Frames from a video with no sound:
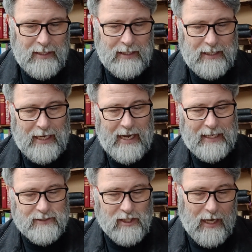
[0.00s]
It
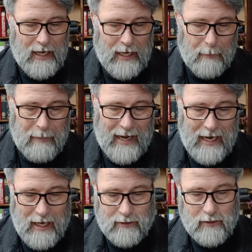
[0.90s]
has
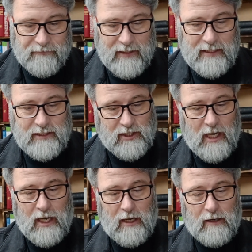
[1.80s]
biographies
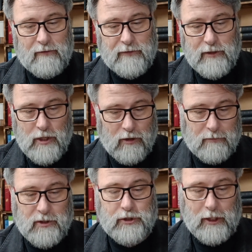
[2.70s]
of
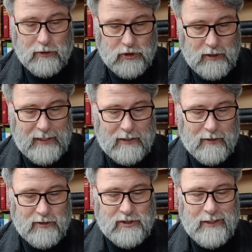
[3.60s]
notable church
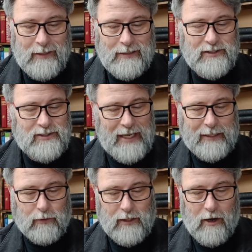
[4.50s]
leaders,
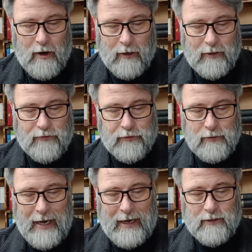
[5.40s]
sacred art
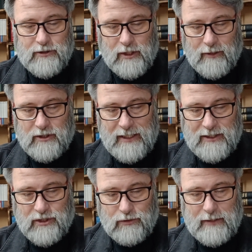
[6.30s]
throughout church
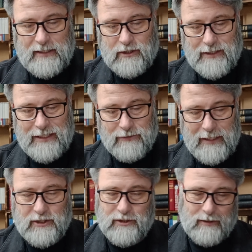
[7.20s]
history to
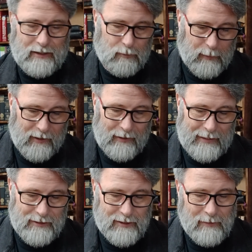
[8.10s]
enrich your
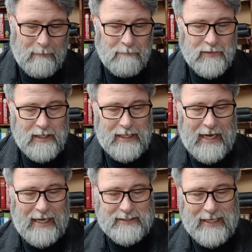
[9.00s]
experience. It
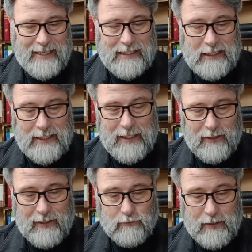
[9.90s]
has a
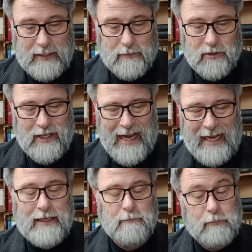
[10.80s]
clear and readable
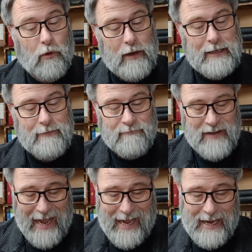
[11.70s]

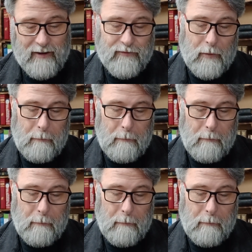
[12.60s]
8.5